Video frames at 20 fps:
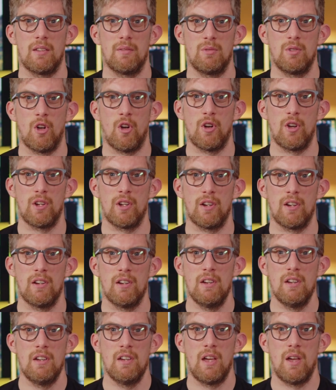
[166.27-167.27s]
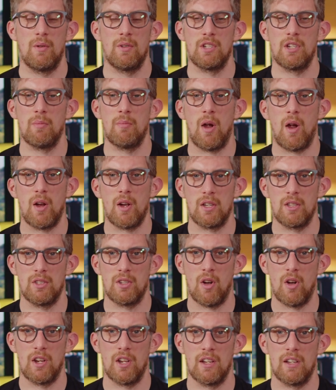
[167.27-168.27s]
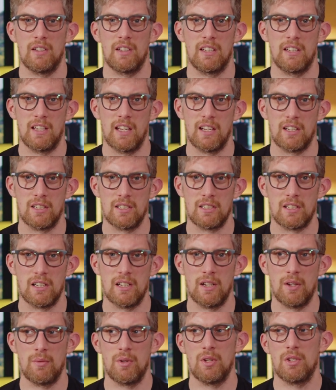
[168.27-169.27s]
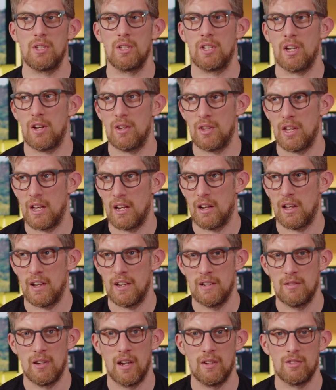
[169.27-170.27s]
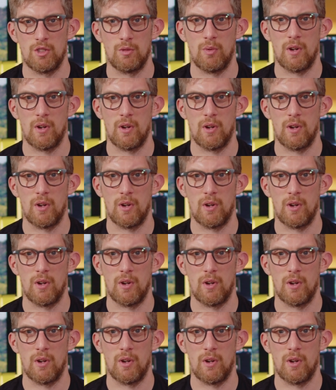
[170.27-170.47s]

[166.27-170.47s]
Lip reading: diner. It was an American diner in Kingsclear. We used to go there like in lunch